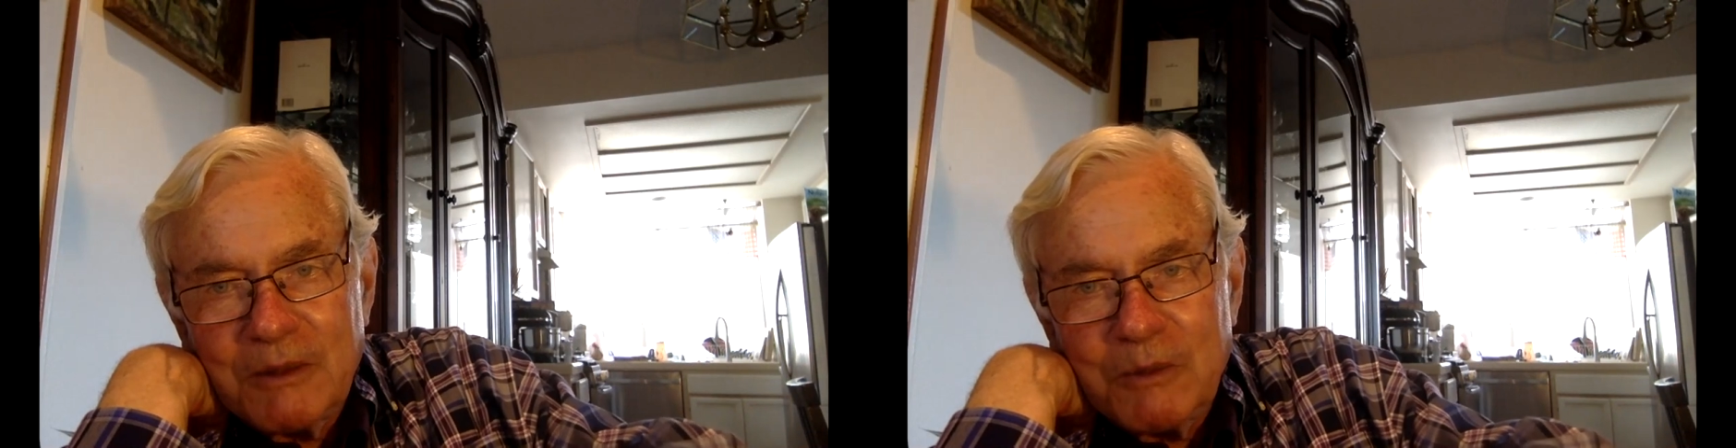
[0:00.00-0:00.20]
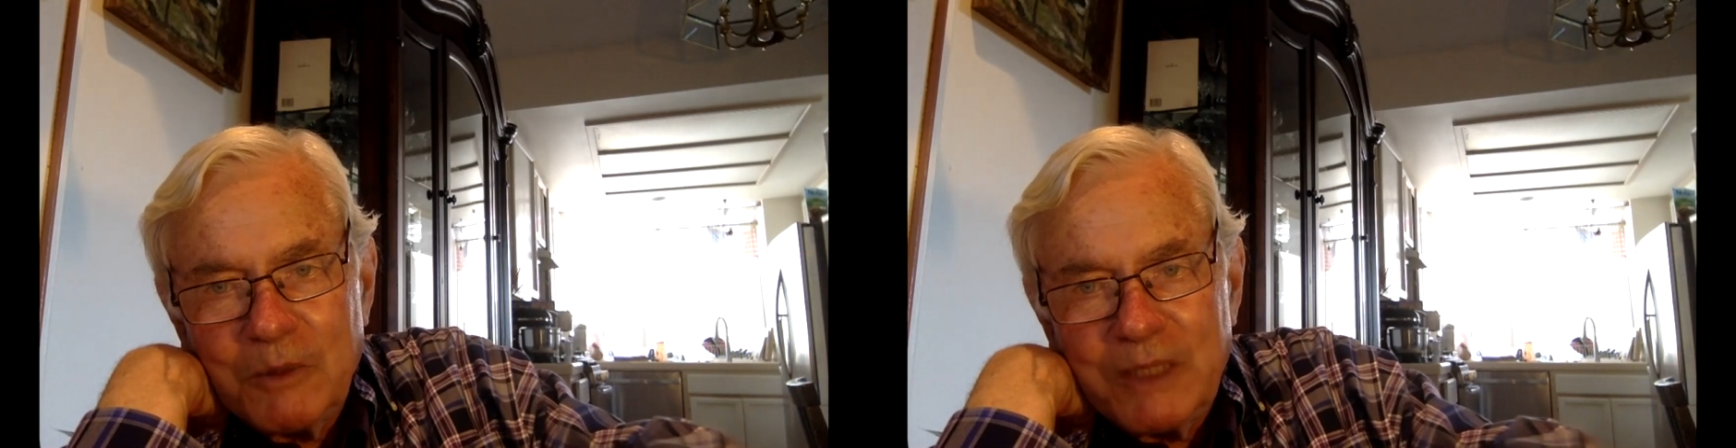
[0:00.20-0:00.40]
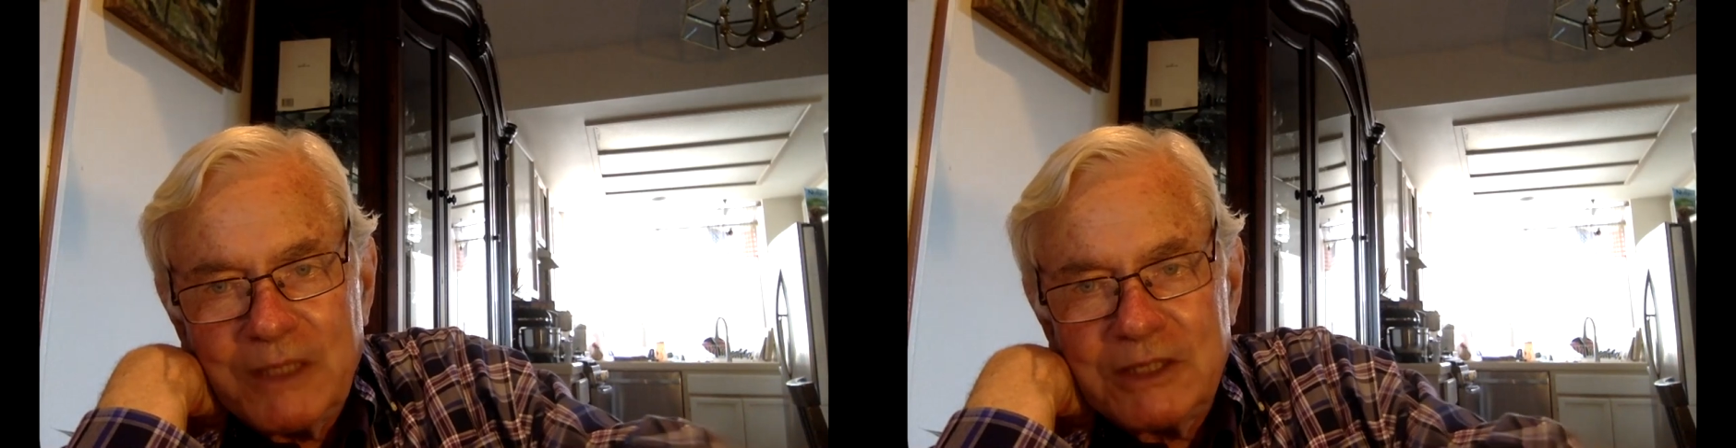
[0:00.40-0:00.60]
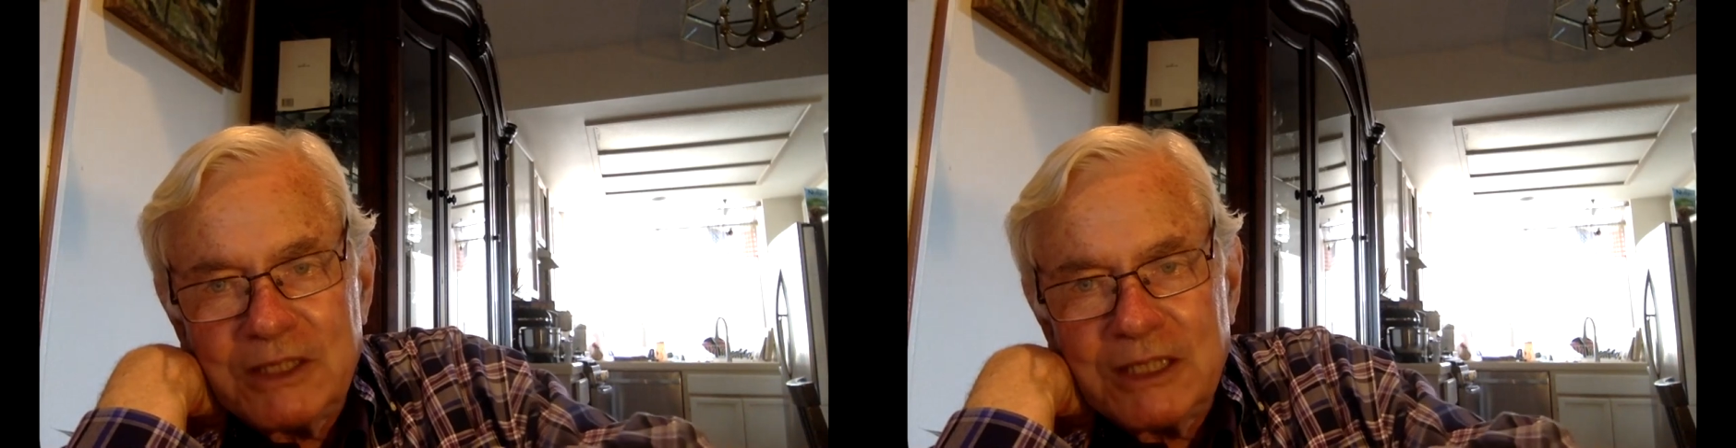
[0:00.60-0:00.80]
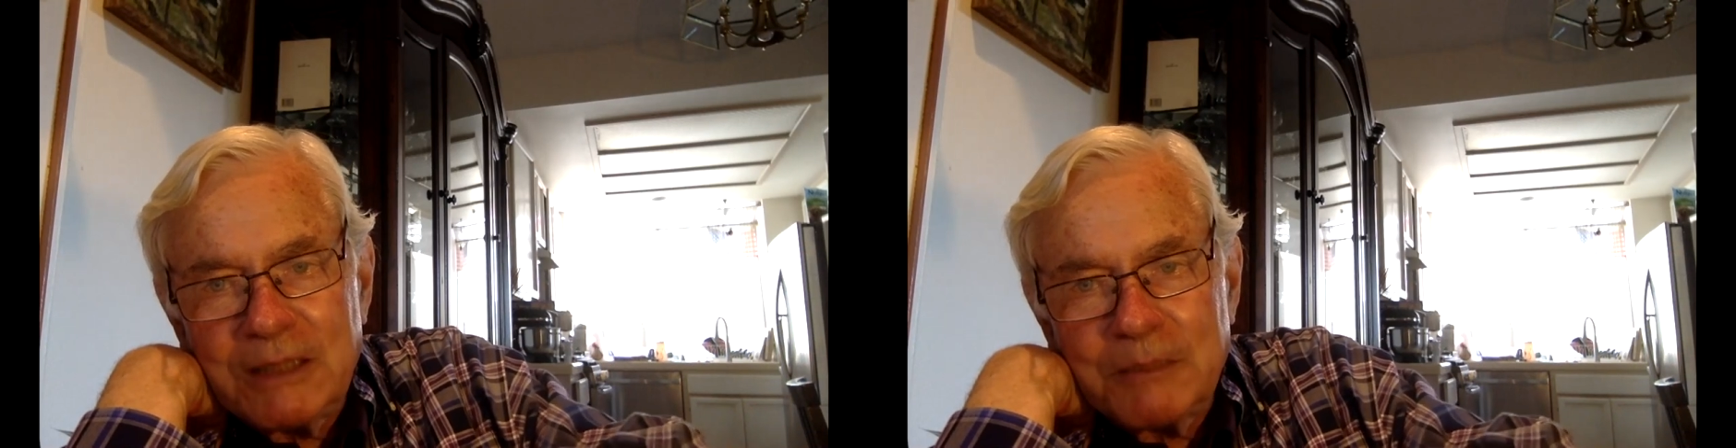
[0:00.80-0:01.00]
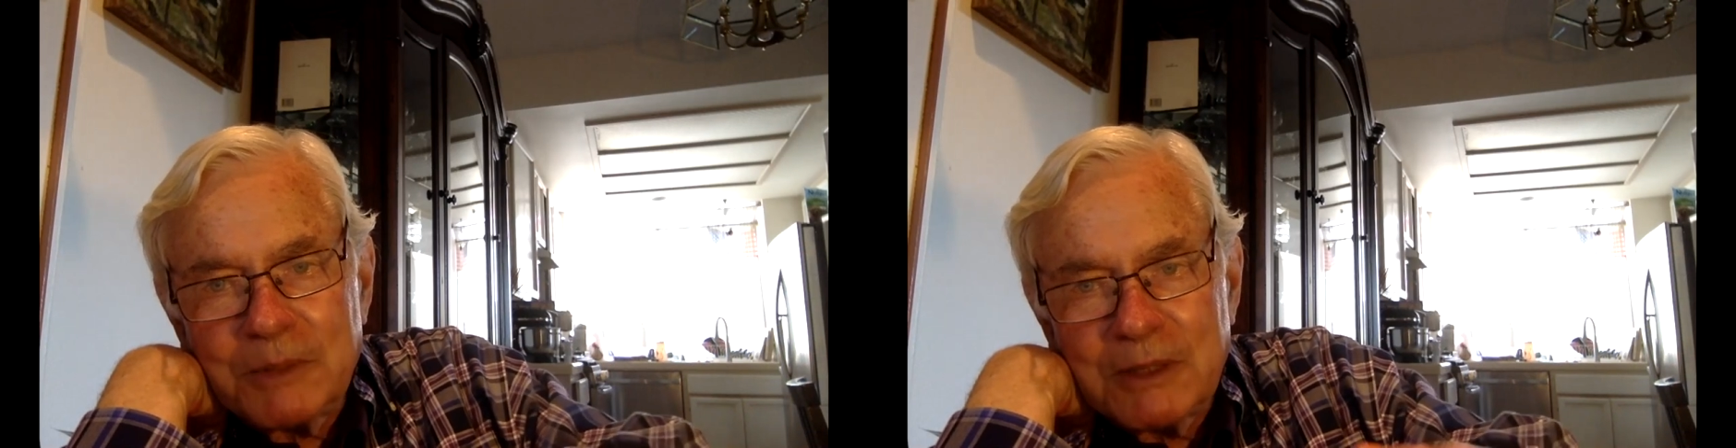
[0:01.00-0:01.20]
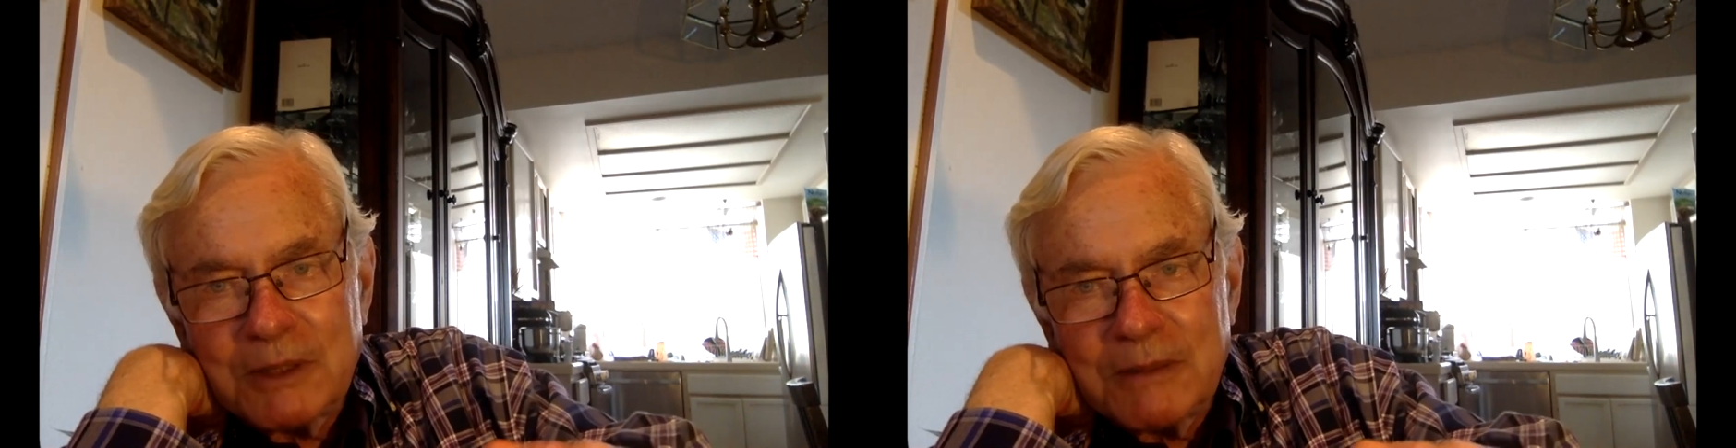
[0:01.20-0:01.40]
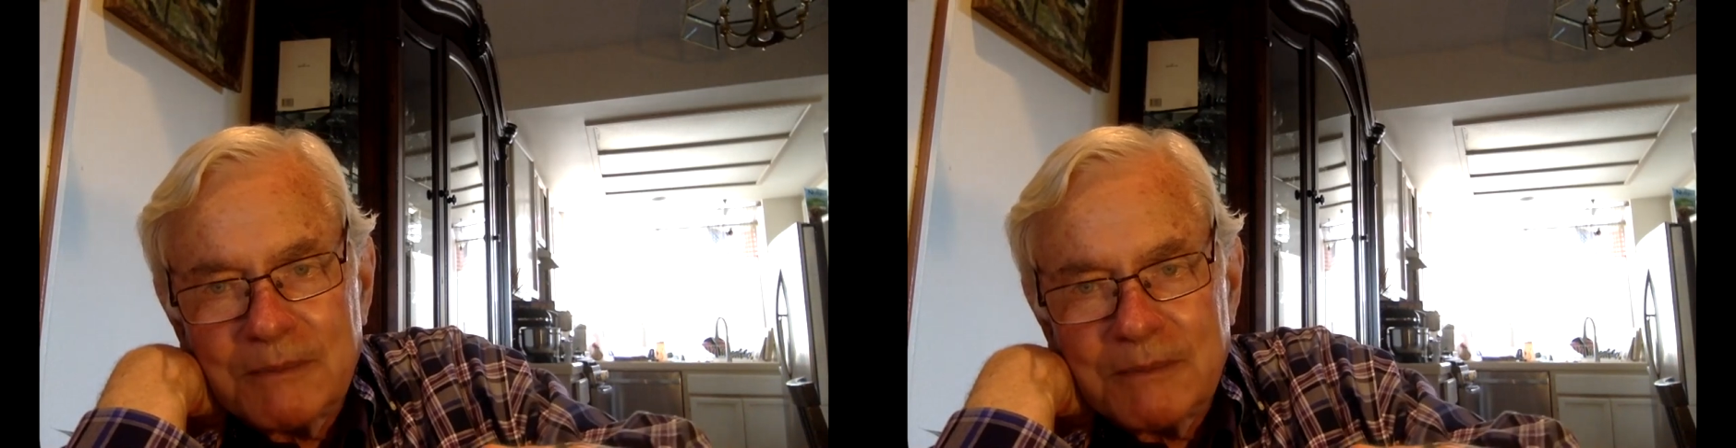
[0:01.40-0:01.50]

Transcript: We mm-hmm. dumped